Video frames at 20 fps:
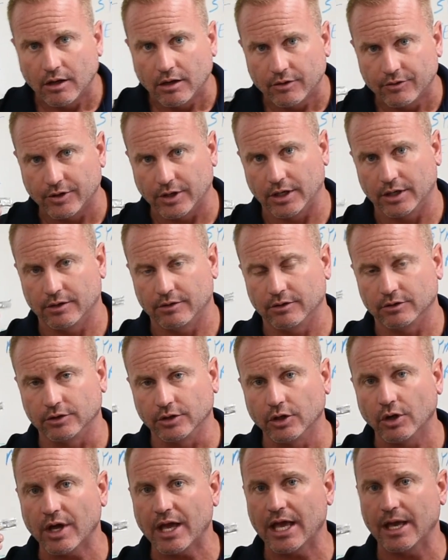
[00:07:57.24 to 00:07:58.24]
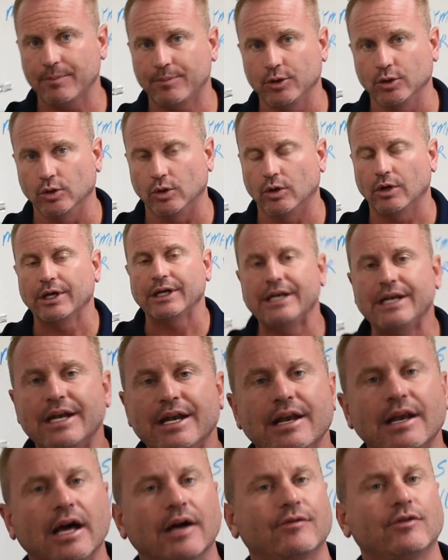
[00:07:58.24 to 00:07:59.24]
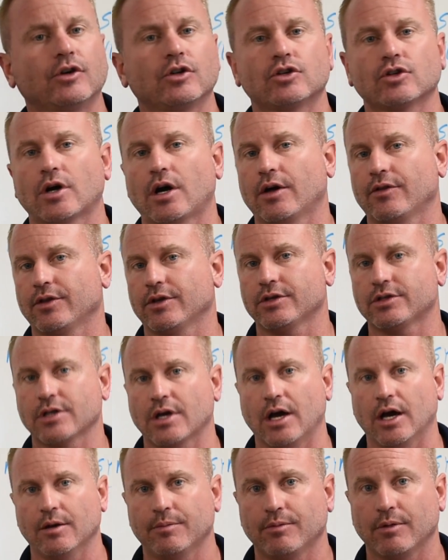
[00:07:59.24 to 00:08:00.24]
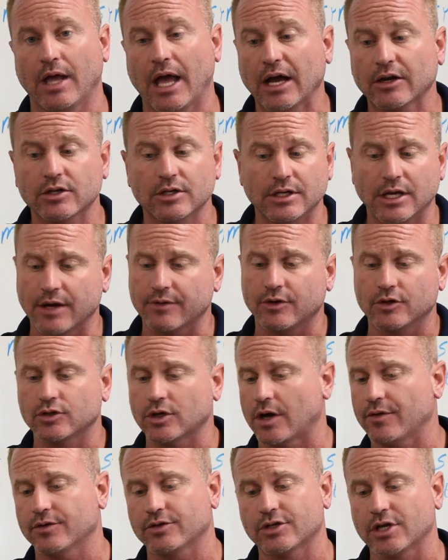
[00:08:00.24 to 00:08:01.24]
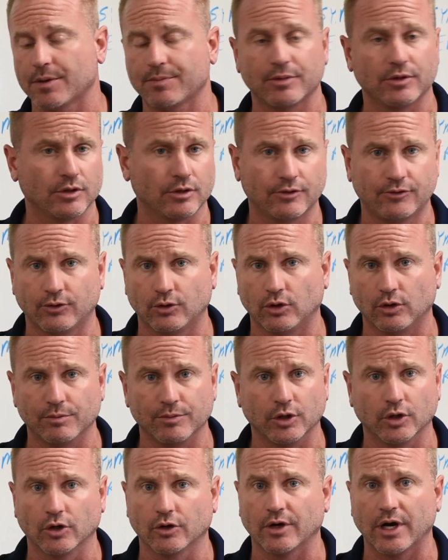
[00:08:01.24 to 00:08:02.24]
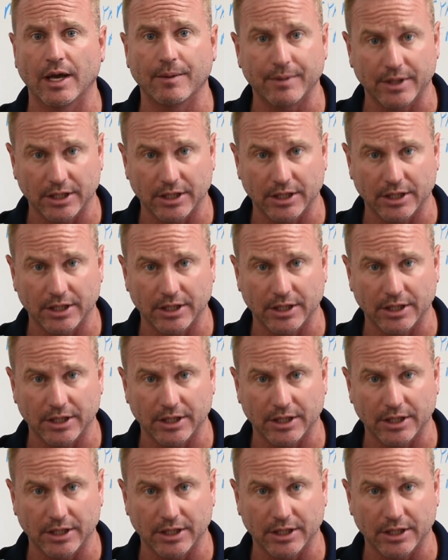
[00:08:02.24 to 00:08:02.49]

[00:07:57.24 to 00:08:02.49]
the little ampule, never draw this up. Actually, never draw this up in the full milligram